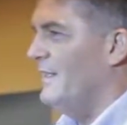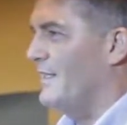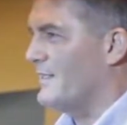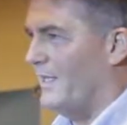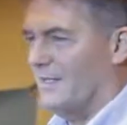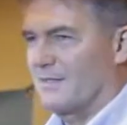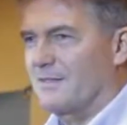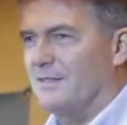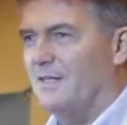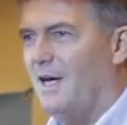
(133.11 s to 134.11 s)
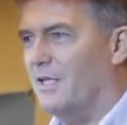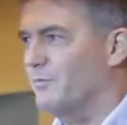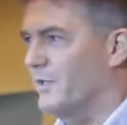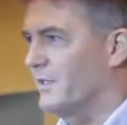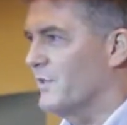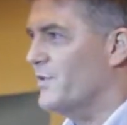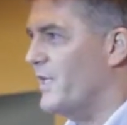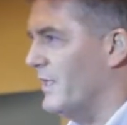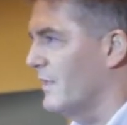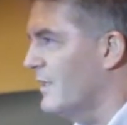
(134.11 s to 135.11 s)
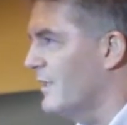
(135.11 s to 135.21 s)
he says, Oddmund, think.